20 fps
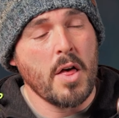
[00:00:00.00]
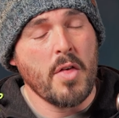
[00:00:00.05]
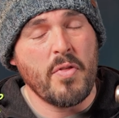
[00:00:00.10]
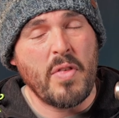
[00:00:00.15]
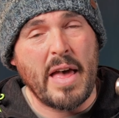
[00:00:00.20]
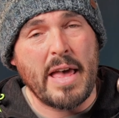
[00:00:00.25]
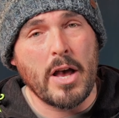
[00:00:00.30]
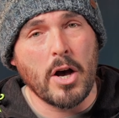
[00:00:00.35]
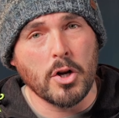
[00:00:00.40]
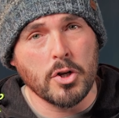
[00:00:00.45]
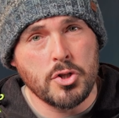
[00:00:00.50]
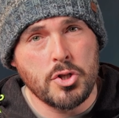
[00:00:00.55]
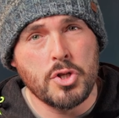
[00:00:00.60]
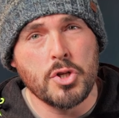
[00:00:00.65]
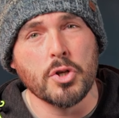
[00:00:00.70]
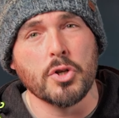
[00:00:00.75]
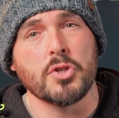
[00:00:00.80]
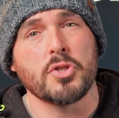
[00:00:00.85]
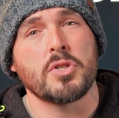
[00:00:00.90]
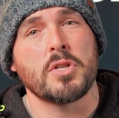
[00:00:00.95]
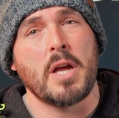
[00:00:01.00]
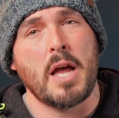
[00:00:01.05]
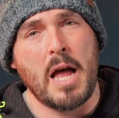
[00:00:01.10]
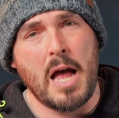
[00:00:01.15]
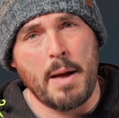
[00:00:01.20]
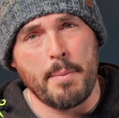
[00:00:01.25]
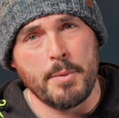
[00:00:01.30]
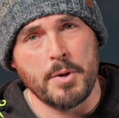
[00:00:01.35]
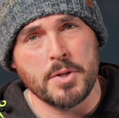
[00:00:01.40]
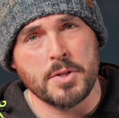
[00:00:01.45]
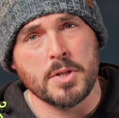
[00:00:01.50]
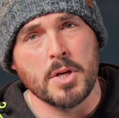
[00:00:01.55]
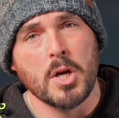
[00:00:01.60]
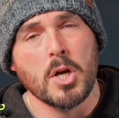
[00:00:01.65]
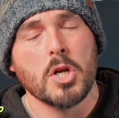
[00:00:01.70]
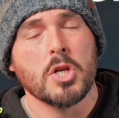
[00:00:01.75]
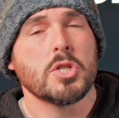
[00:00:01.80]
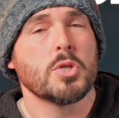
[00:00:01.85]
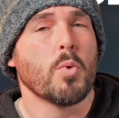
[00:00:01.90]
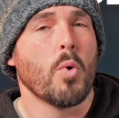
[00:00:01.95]
They are just hammers.
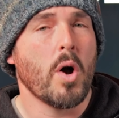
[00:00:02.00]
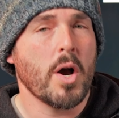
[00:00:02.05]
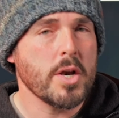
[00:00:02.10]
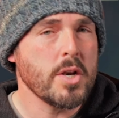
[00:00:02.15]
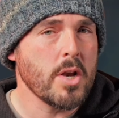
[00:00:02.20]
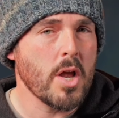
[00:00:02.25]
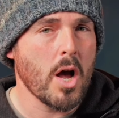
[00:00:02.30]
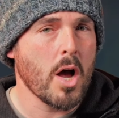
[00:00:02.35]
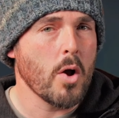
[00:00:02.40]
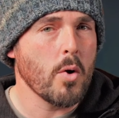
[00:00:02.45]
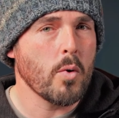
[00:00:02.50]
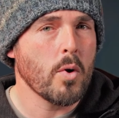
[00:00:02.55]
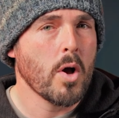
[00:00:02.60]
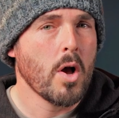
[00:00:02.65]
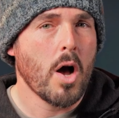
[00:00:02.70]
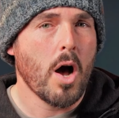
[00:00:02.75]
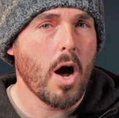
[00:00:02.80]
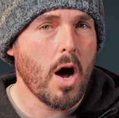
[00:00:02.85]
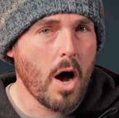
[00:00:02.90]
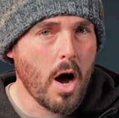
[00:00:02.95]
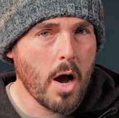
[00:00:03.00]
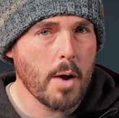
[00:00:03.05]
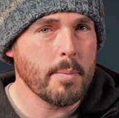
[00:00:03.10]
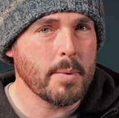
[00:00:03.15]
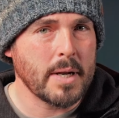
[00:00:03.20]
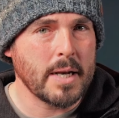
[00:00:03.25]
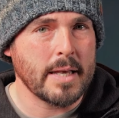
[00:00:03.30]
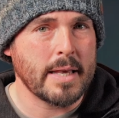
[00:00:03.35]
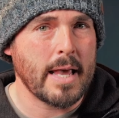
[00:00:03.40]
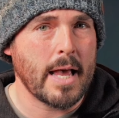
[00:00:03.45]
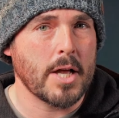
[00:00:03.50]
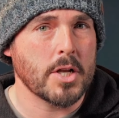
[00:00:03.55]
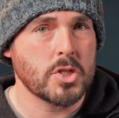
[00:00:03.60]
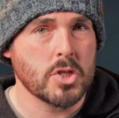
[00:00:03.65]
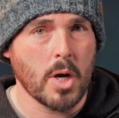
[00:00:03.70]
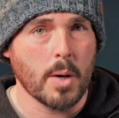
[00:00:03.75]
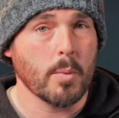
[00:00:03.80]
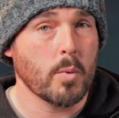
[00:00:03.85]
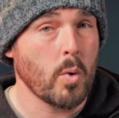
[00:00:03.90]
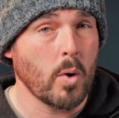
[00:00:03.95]
So I know I'm gonna get a
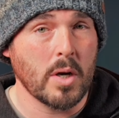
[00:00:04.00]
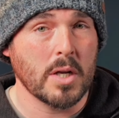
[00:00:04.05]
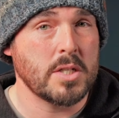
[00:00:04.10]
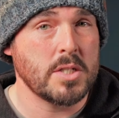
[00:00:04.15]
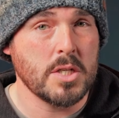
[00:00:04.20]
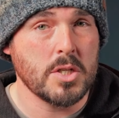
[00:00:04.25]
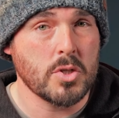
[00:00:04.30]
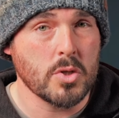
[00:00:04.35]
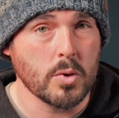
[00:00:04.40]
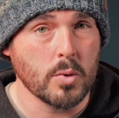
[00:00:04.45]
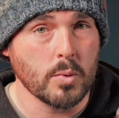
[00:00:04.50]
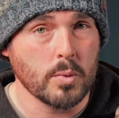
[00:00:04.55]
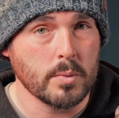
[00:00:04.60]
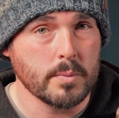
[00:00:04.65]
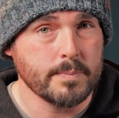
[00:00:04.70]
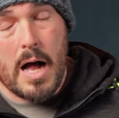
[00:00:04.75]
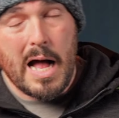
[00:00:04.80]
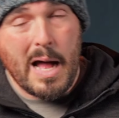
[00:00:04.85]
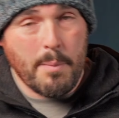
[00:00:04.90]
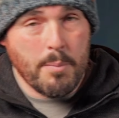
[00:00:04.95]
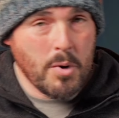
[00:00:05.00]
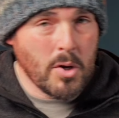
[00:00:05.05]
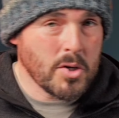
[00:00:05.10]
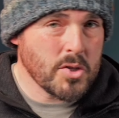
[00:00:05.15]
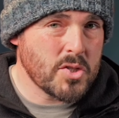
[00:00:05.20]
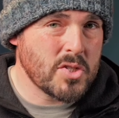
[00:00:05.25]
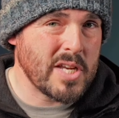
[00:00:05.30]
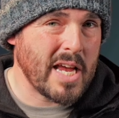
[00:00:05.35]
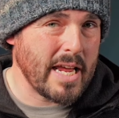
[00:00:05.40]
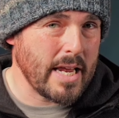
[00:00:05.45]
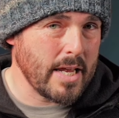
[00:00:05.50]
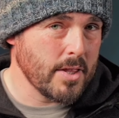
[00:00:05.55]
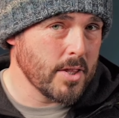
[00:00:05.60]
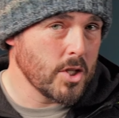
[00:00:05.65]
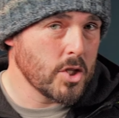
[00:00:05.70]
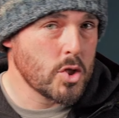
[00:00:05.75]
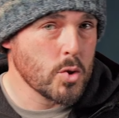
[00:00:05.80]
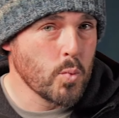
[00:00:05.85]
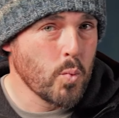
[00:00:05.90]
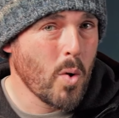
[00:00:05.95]
top quality tool. I'm not saying
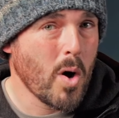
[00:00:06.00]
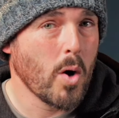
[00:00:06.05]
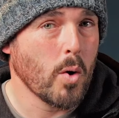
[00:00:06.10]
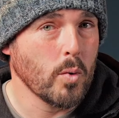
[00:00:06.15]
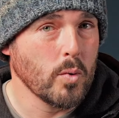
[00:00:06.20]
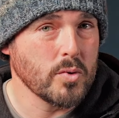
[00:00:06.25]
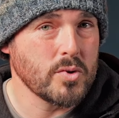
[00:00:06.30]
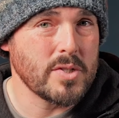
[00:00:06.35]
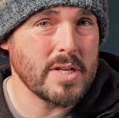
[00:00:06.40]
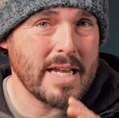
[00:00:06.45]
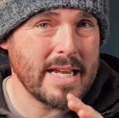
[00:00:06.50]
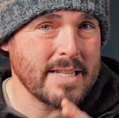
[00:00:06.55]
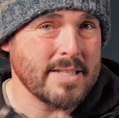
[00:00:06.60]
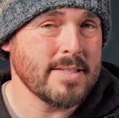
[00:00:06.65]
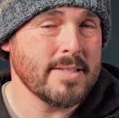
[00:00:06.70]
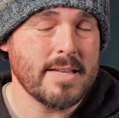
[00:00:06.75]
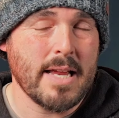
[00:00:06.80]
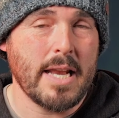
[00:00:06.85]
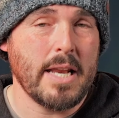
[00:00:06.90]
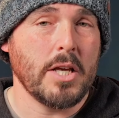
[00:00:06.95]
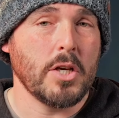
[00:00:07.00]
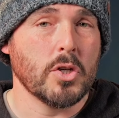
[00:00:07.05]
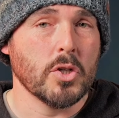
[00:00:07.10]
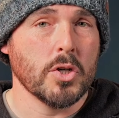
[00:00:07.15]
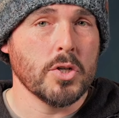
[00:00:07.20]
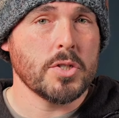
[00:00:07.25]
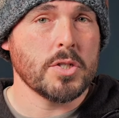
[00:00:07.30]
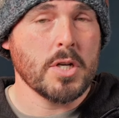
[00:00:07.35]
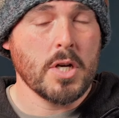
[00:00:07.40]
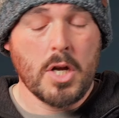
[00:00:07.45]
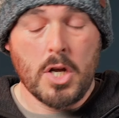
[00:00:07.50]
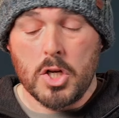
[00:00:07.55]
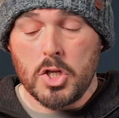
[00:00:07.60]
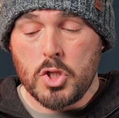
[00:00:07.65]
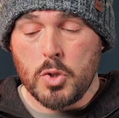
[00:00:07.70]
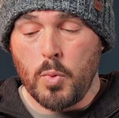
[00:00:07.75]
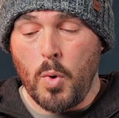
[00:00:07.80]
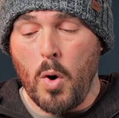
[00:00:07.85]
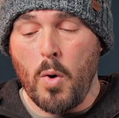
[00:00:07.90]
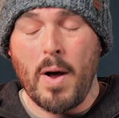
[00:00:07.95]
that DeWalt isn't any good.
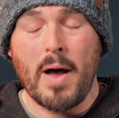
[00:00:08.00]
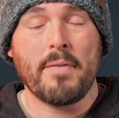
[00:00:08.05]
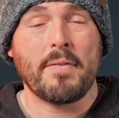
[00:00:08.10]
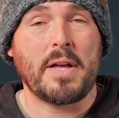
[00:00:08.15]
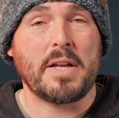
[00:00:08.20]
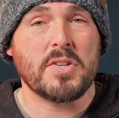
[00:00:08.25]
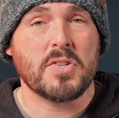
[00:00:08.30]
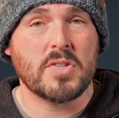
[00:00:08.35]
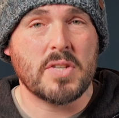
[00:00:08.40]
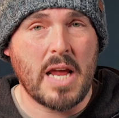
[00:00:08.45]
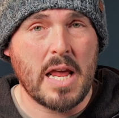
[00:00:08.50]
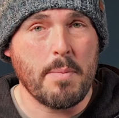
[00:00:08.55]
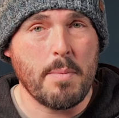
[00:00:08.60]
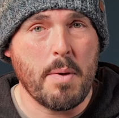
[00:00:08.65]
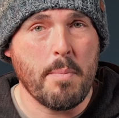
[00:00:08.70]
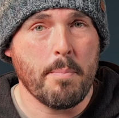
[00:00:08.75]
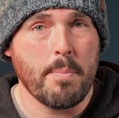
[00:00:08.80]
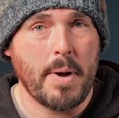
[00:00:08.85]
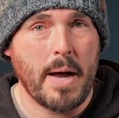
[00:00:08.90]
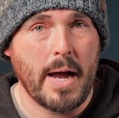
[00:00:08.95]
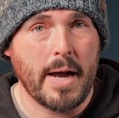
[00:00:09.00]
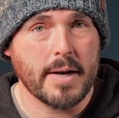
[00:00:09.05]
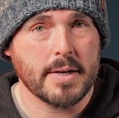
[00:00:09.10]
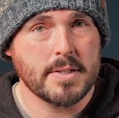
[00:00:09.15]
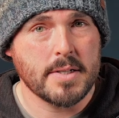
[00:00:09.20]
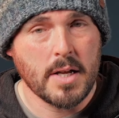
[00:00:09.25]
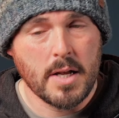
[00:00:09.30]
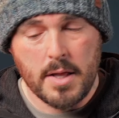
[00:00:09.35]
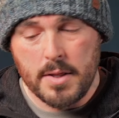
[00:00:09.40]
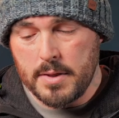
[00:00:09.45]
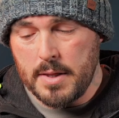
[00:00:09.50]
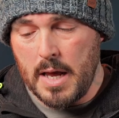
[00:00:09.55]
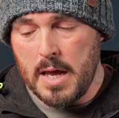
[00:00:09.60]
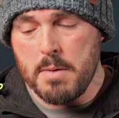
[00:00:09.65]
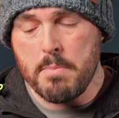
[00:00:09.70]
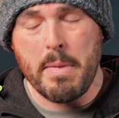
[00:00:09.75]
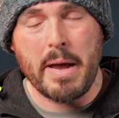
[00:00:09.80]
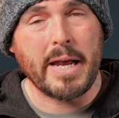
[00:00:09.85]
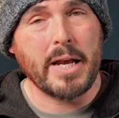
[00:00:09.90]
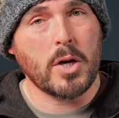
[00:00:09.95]
DeWalt have that same impact. They
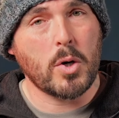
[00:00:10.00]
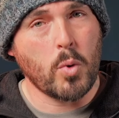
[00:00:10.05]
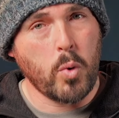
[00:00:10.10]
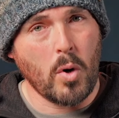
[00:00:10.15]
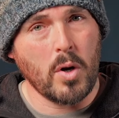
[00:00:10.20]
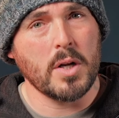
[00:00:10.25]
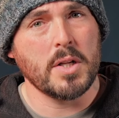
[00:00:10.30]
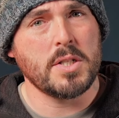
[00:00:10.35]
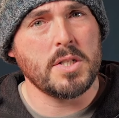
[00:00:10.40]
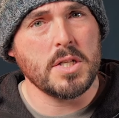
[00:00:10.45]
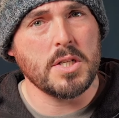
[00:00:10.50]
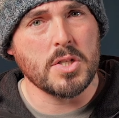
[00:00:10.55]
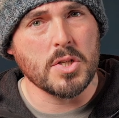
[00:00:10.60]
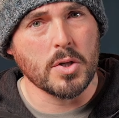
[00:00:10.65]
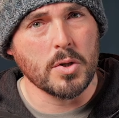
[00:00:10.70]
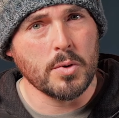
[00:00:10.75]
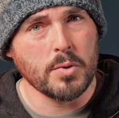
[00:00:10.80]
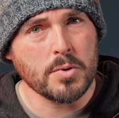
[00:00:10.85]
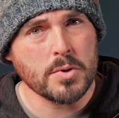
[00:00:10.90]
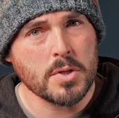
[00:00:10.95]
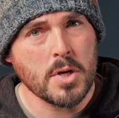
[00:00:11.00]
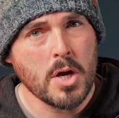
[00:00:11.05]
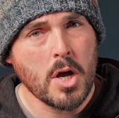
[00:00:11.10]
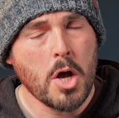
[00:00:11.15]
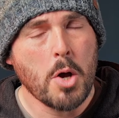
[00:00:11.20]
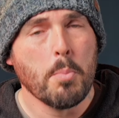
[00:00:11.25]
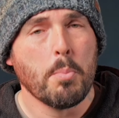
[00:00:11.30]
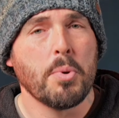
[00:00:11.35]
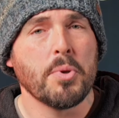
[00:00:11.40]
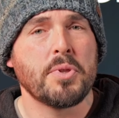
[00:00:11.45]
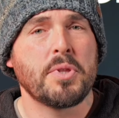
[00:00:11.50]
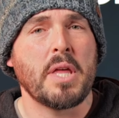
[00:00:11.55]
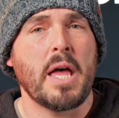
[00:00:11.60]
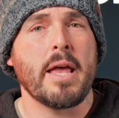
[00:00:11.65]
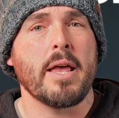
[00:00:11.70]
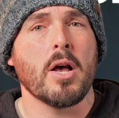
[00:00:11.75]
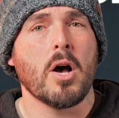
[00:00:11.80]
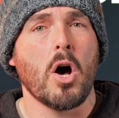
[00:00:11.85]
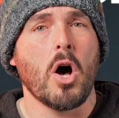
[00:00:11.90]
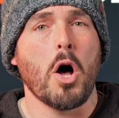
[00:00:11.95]
make quality tools, but
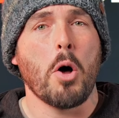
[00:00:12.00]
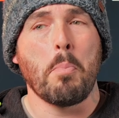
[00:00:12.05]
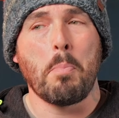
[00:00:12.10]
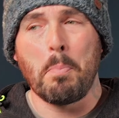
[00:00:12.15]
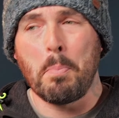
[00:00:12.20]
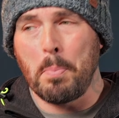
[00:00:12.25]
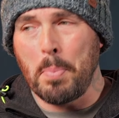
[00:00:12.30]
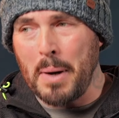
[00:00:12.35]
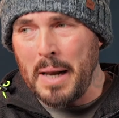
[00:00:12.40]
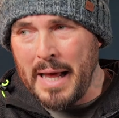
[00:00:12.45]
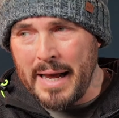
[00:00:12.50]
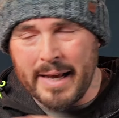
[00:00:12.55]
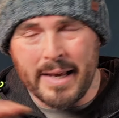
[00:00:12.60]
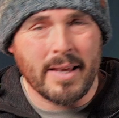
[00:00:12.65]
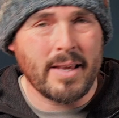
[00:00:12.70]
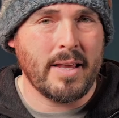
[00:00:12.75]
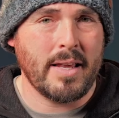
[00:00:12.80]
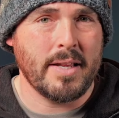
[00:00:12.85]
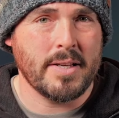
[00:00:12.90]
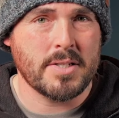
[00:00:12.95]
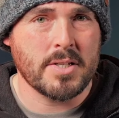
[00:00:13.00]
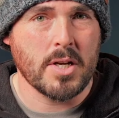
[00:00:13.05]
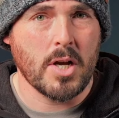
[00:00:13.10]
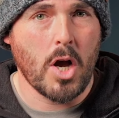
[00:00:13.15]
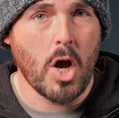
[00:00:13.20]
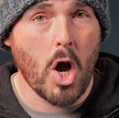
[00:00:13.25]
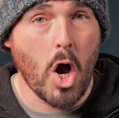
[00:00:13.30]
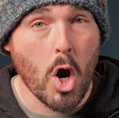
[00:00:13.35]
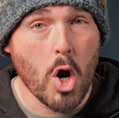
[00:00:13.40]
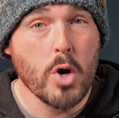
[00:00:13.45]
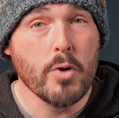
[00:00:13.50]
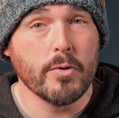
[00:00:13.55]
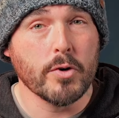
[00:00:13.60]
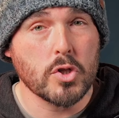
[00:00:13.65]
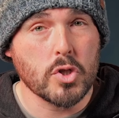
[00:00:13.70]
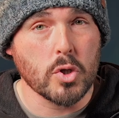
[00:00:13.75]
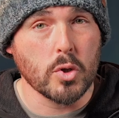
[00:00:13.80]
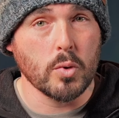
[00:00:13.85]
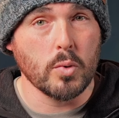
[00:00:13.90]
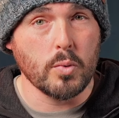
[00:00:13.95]
they are a blanket over
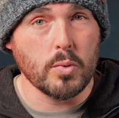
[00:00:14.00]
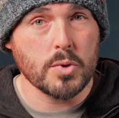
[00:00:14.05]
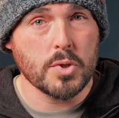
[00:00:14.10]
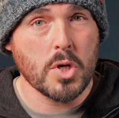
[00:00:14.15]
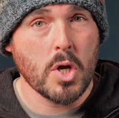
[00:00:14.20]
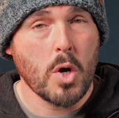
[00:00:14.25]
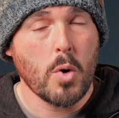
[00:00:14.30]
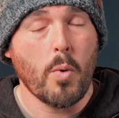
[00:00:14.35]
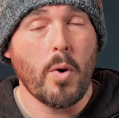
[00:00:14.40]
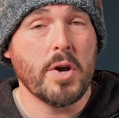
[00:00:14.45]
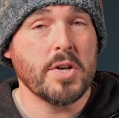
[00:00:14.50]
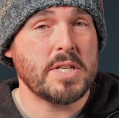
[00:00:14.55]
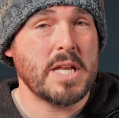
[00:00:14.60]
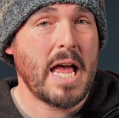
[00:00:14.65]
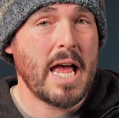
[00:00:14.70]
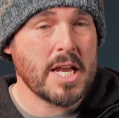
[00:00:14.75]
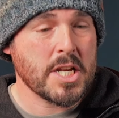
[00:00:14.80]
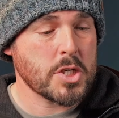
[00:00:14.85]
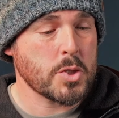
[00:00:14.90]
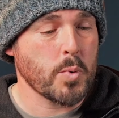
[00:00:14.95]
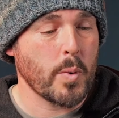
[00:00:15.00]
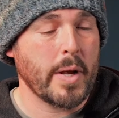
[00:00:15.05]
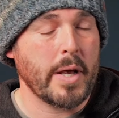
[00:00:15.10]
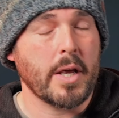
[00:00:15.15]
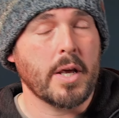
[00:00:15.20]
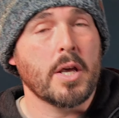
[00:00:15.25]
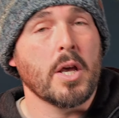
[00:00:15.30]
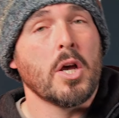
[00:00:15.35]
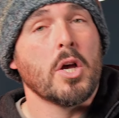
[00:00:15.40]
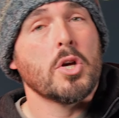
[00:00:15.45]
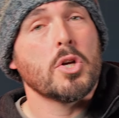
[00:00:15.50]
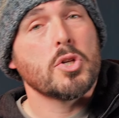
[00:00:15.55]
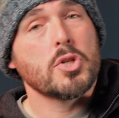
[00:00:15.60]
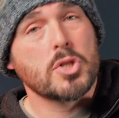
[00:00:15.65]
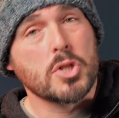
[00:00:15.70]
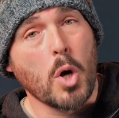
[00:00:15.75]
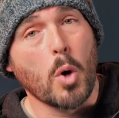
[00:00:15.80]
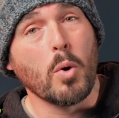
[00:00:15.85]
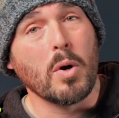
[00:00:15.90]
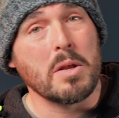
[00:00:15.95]
tools, whereas S-Wing
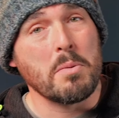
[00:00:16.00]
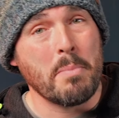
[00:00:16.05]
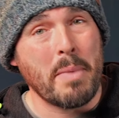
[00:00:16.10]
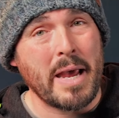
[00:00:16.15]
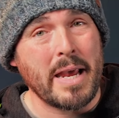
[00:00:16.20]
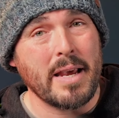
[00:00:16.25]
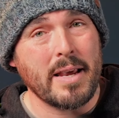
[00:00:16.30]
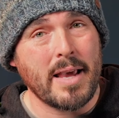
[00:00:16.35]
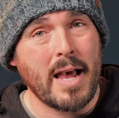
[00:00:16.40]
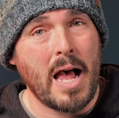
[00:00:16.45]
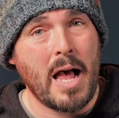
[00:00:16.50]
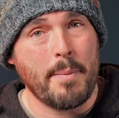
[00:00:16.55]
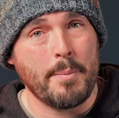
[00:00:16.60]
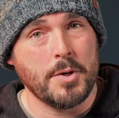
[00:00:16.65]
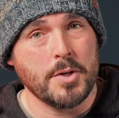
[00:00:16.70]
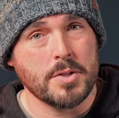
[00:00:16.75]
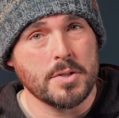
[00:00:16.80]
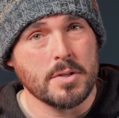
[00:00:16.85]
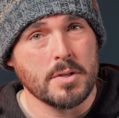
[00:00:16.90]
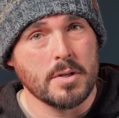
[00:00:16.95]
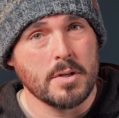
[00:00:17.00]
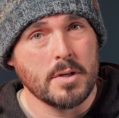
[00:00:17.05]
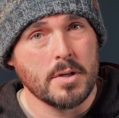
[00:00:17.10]
solely make hammers.